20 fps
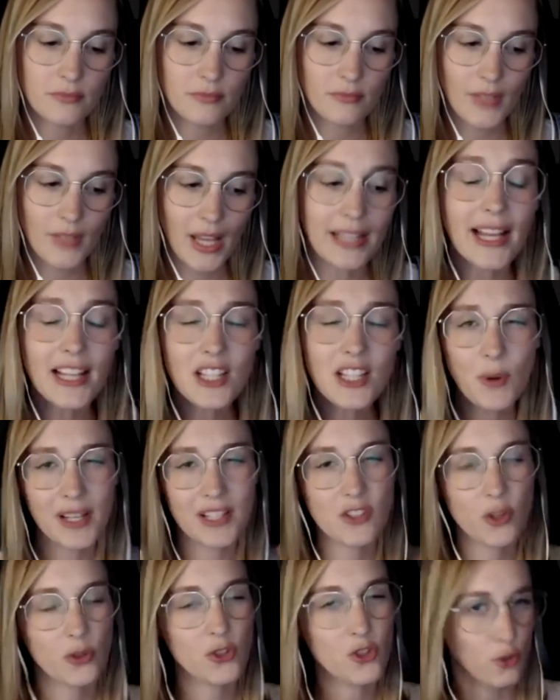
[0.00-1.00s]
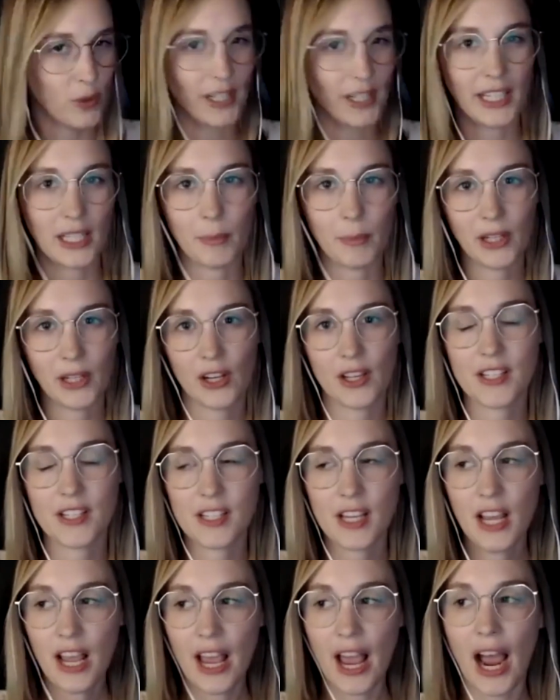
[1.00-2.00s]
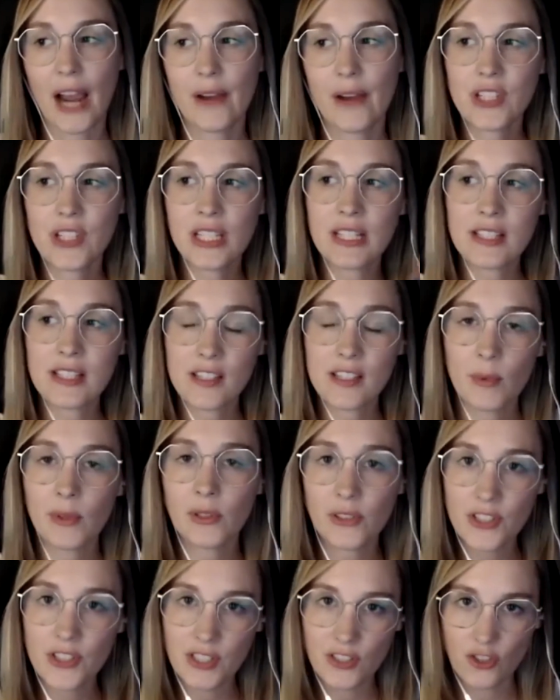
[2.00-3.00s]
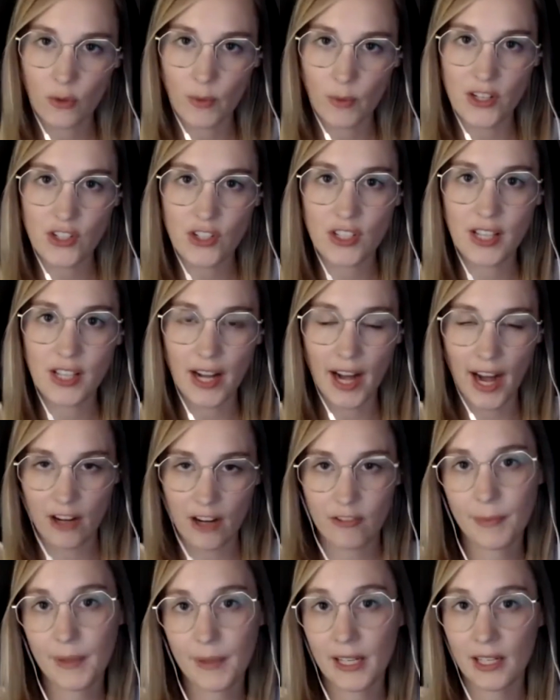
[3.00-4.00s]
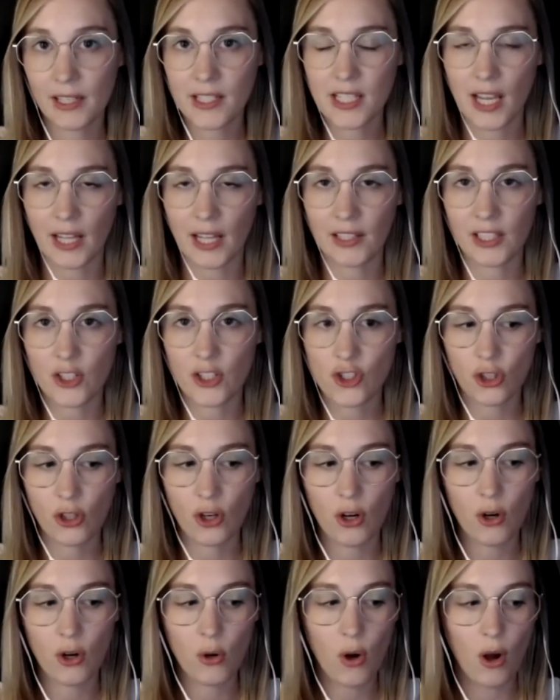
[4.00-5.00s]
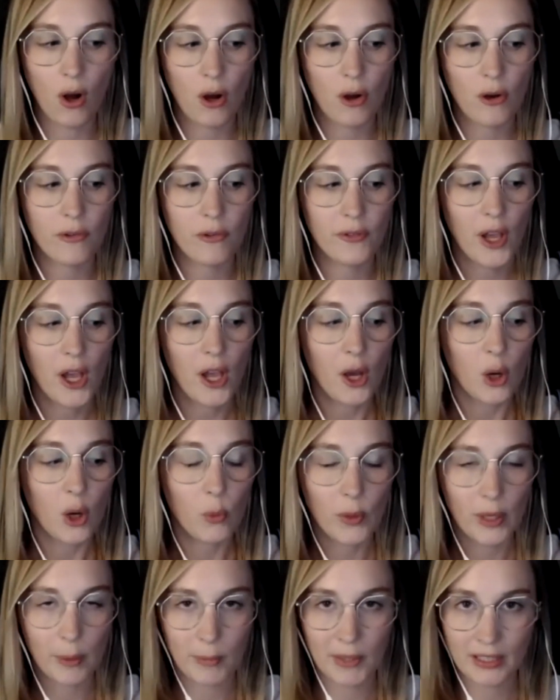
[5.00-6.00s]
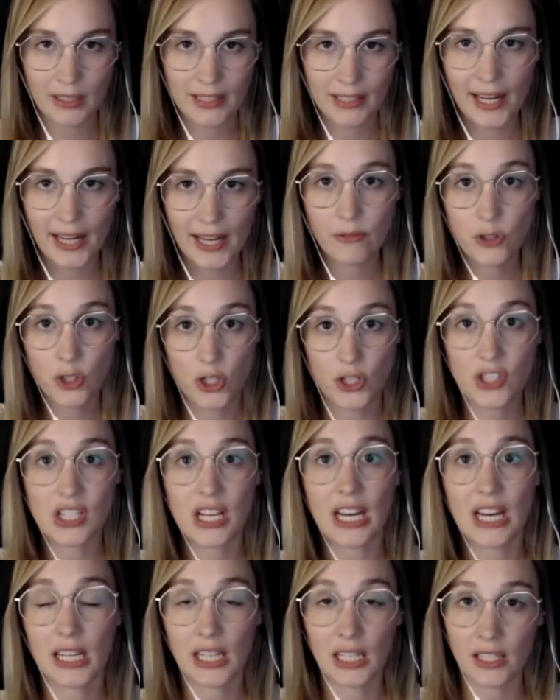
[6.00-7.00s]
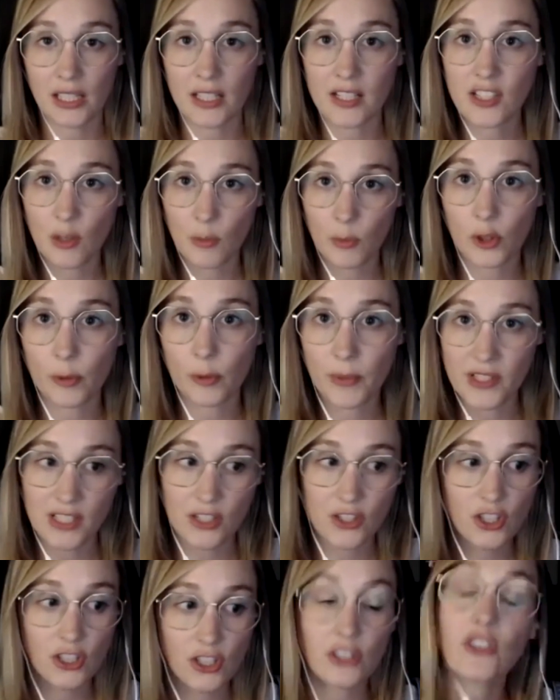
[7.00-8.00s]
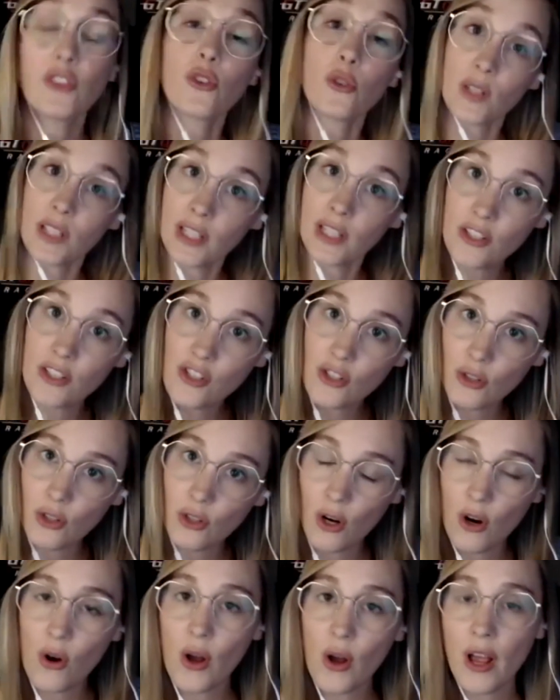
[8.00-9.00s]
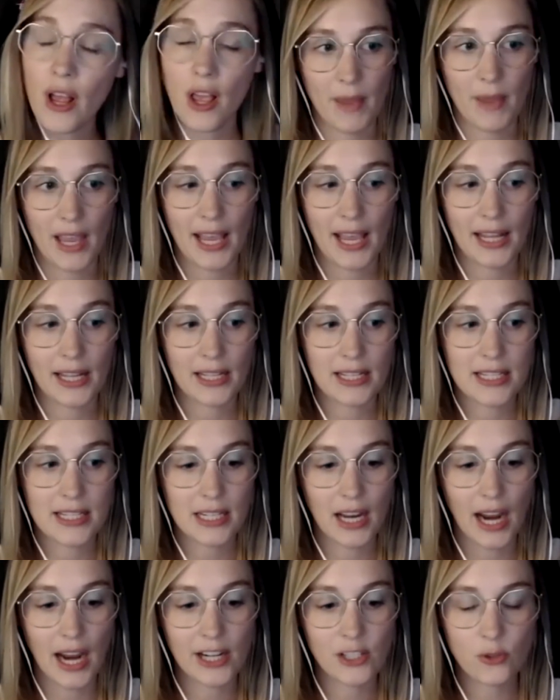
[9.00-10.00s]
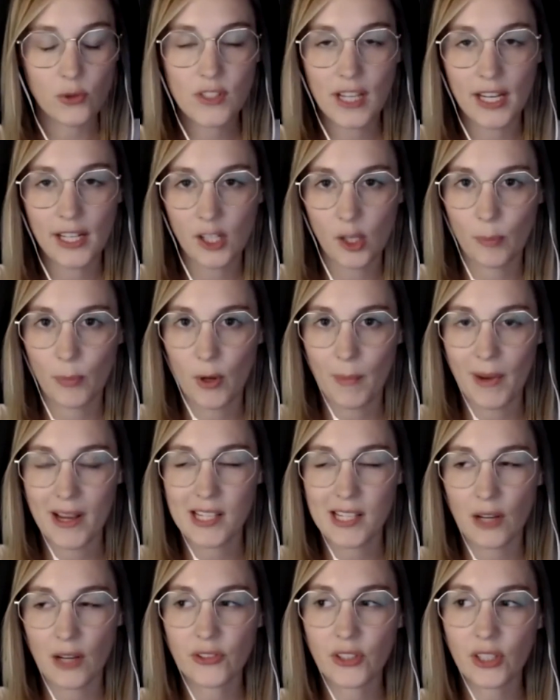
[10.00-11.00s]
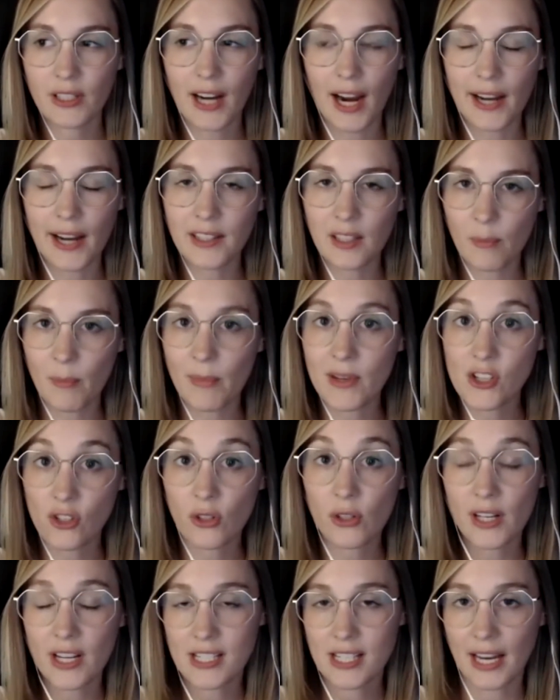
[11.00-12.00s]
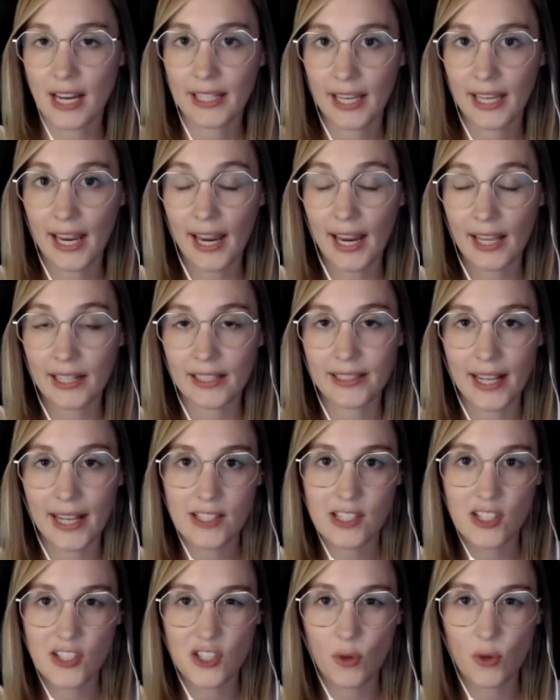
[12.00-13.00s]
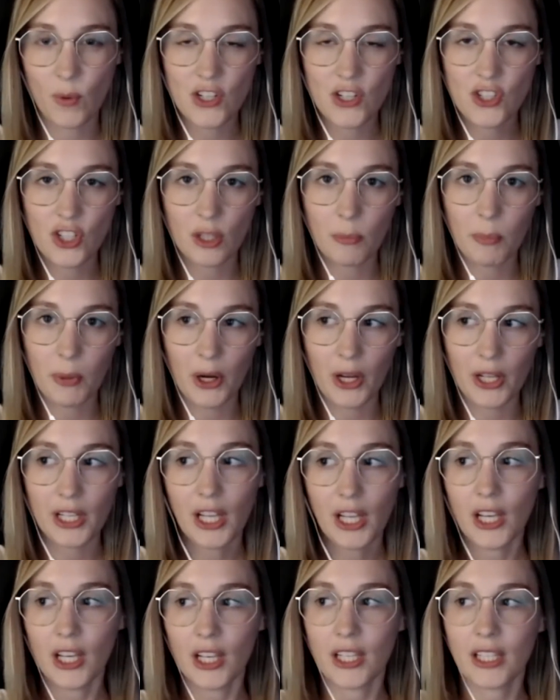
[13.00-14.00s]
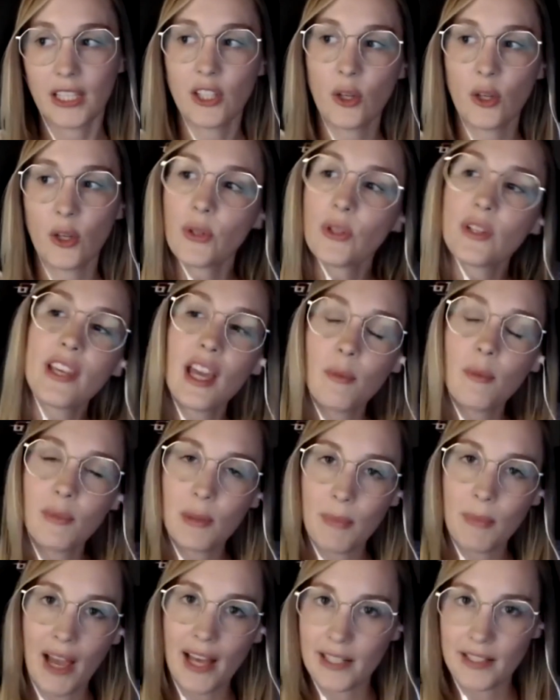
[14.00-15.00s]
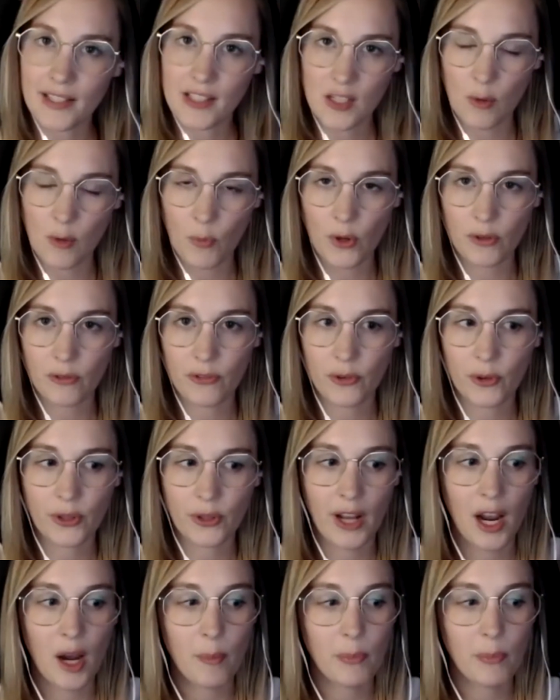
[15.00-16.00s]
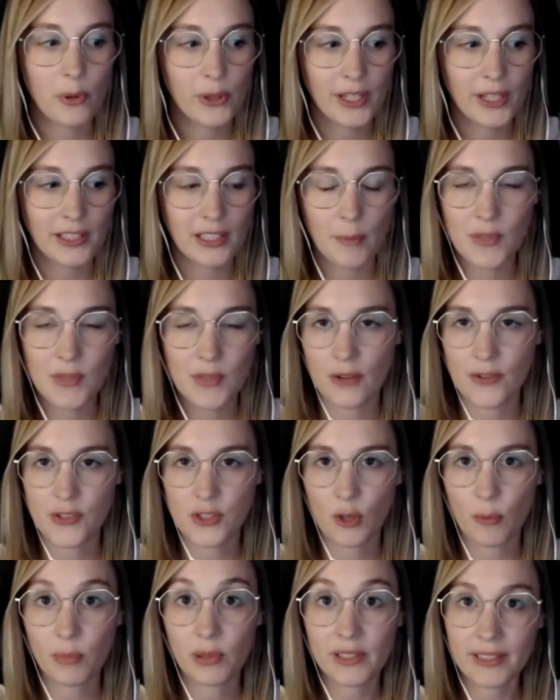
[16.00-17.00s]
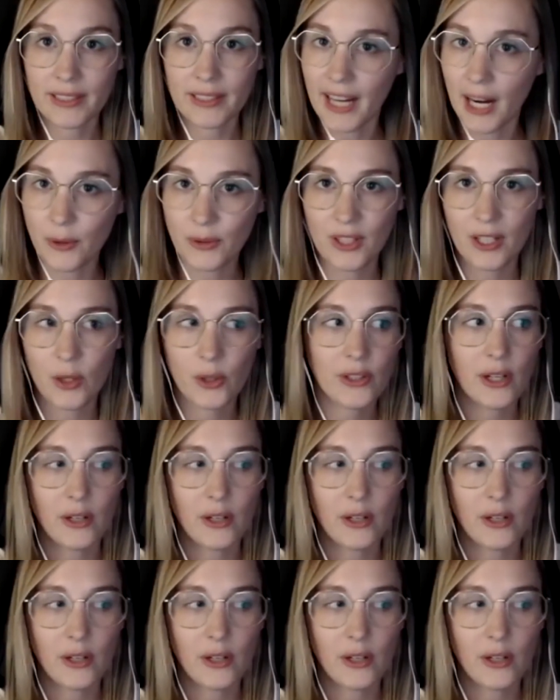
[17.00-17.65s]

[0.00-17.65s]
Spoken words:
and that's why it's so tricky, because I've seen similar situations that I've been in 10 years ago of women that have just taken a similar position 3 years ago. And I do take it upon myself to guide them as good as I can in that situation. But you can't be mad at someone for not putting themselves completely out there on their